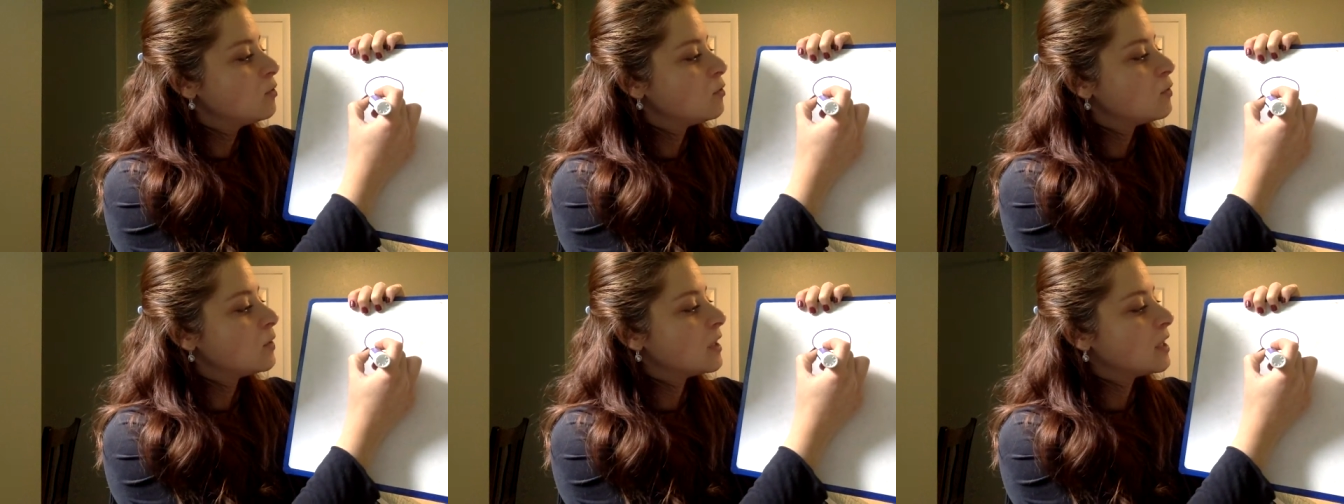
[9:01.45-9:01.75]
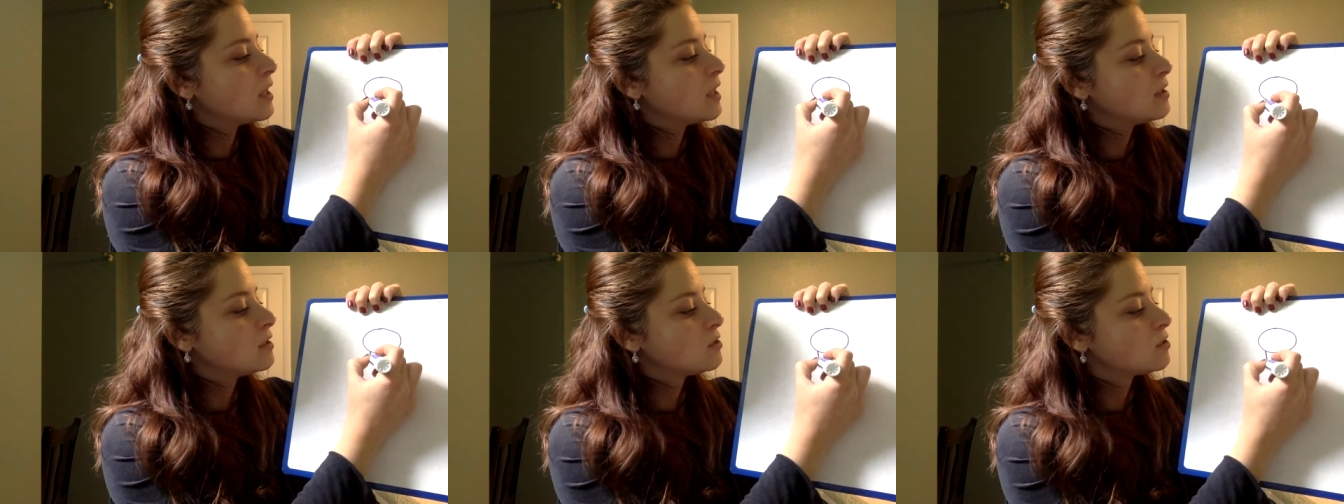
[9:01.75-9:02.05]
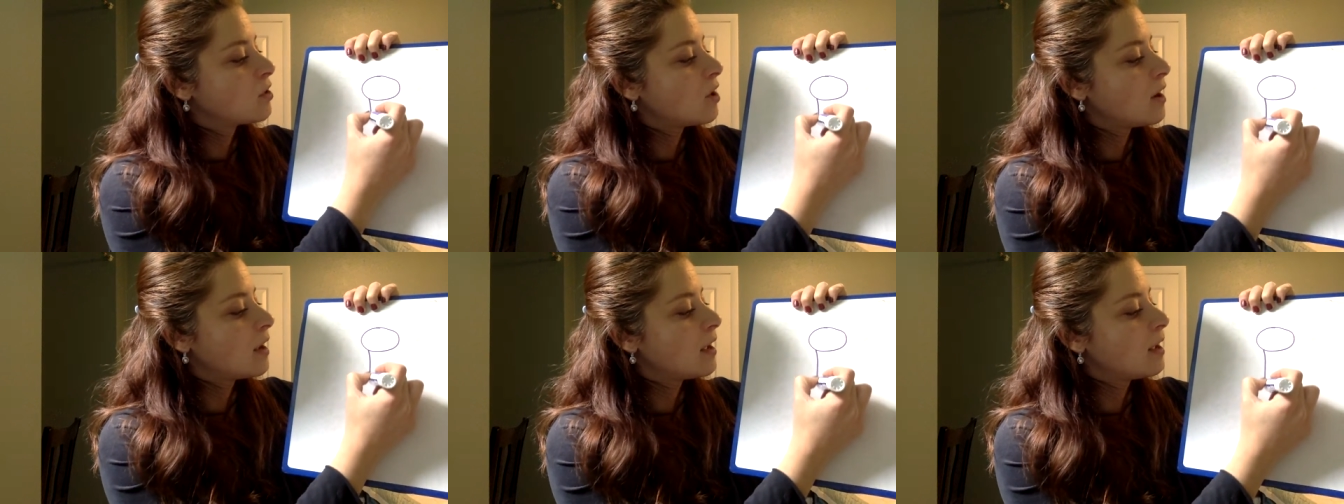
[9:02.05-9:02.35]
We can
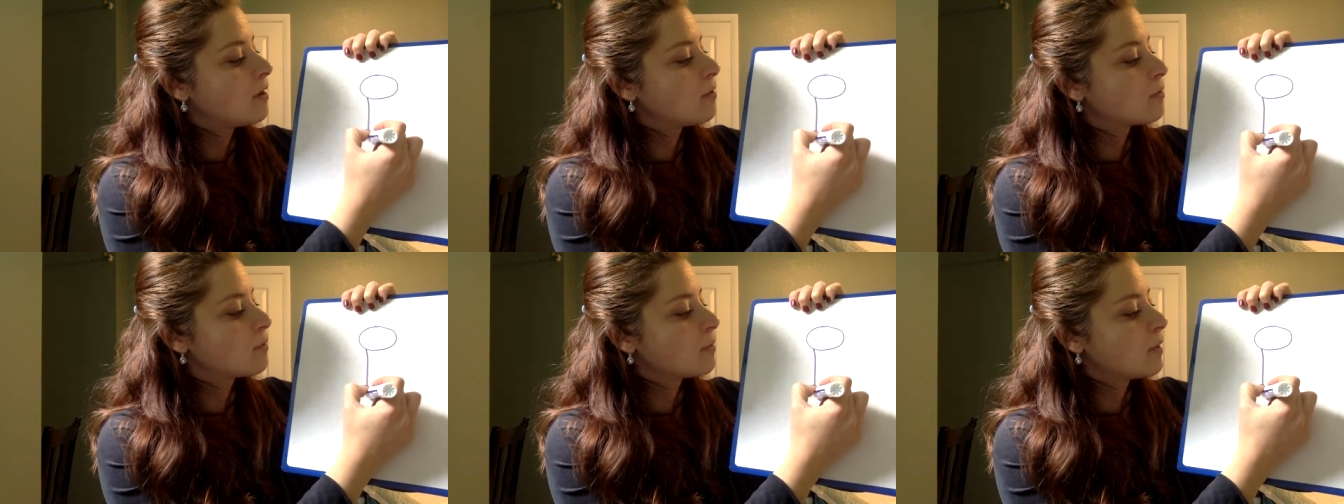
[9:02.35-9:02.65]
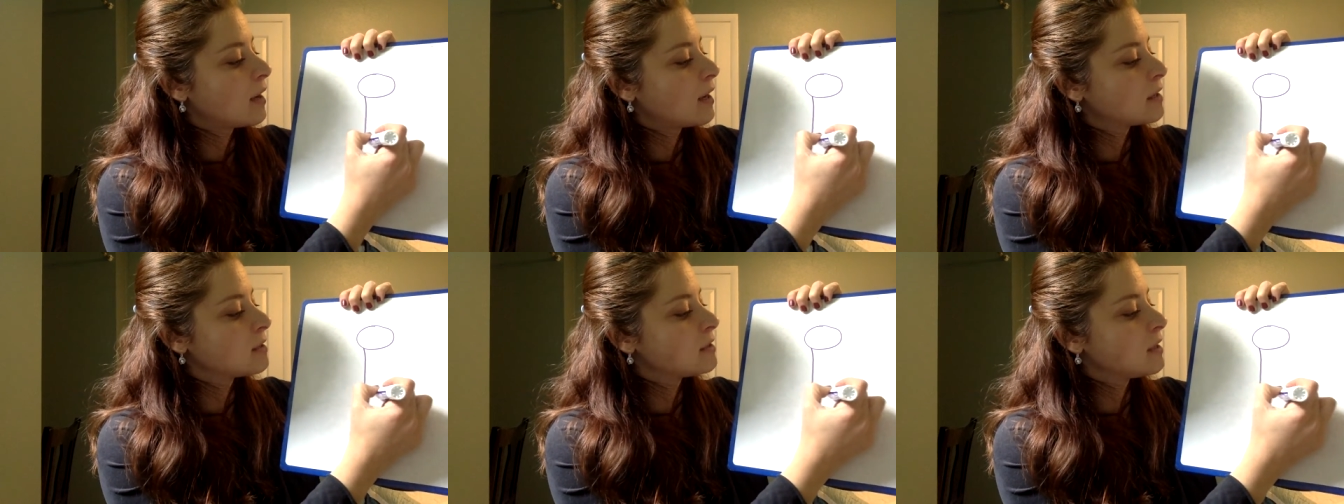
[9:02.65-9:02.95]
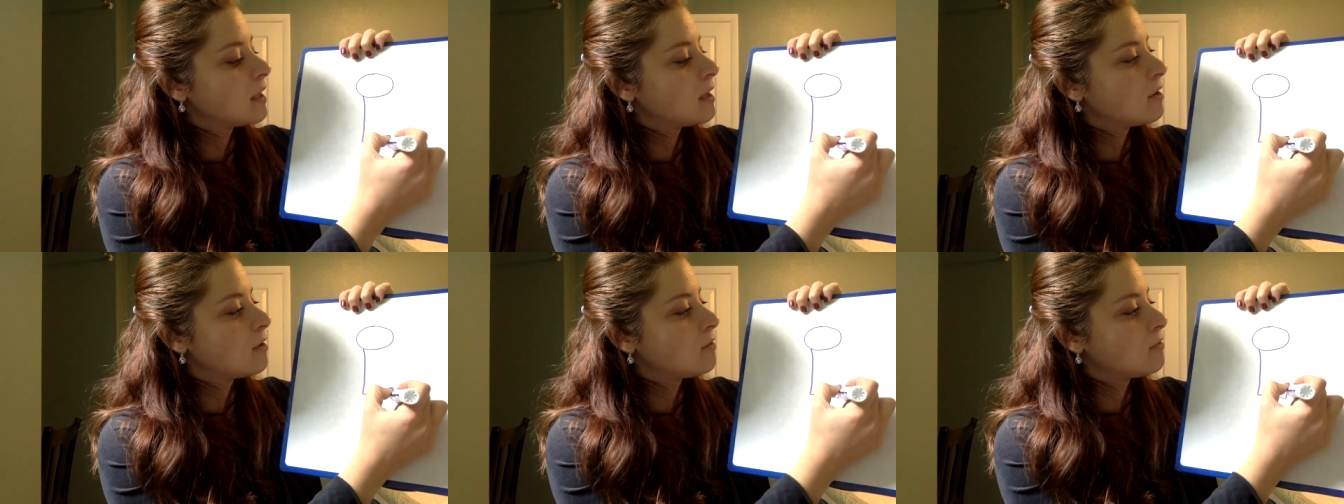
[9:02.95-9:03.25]
draw a
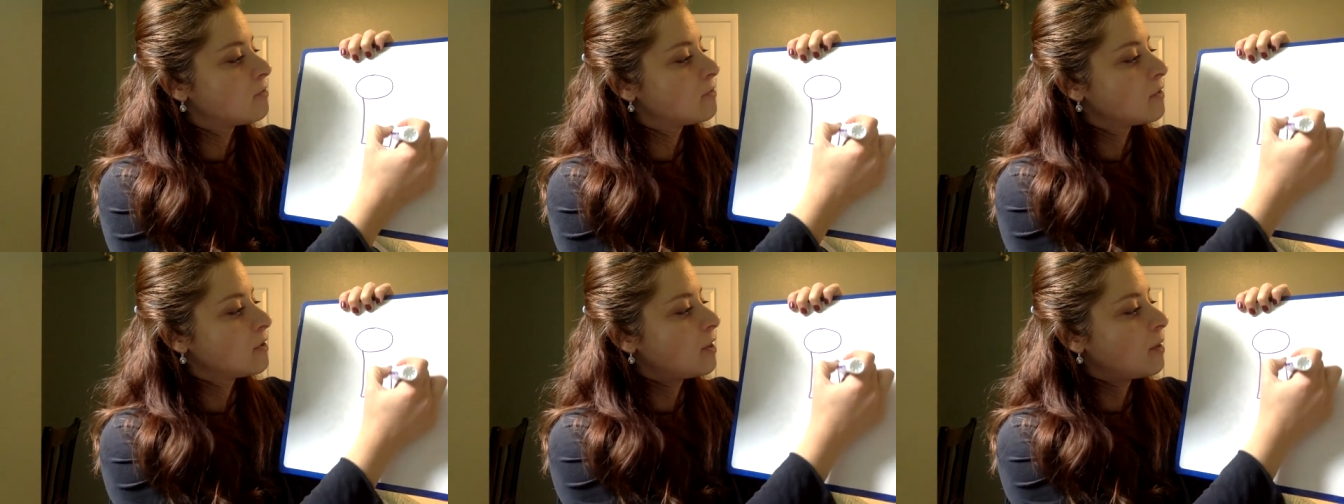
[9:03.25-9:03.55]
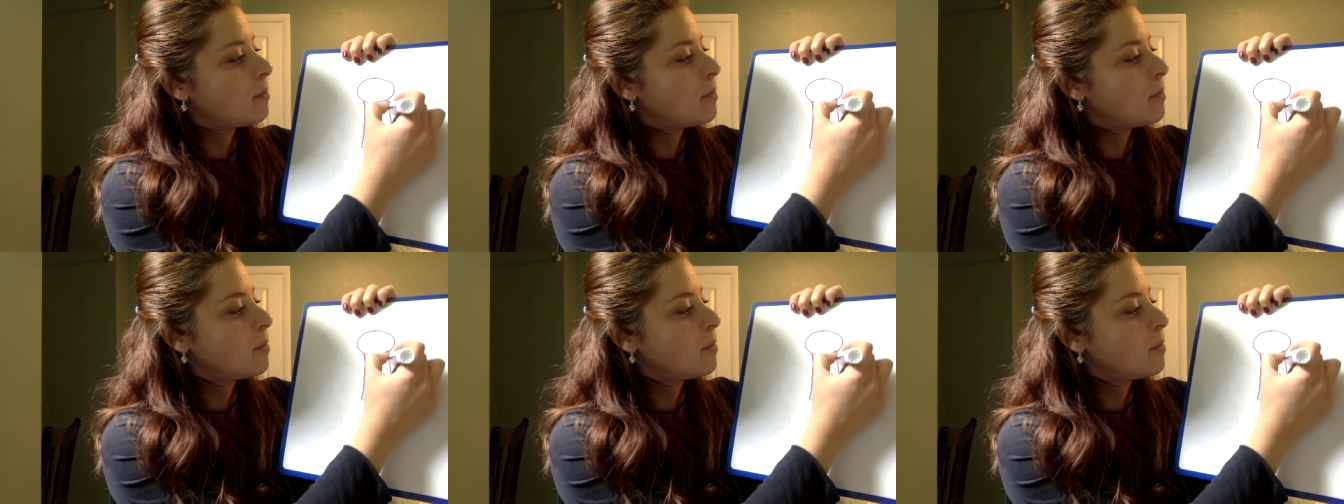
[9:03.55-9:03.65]
rectangle for the